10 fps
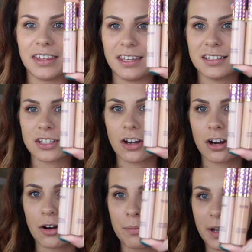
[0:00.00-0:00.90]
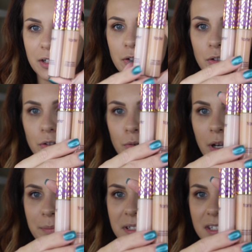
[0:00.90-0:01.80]
these are my new
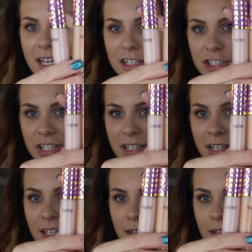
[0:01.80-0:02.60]
obsession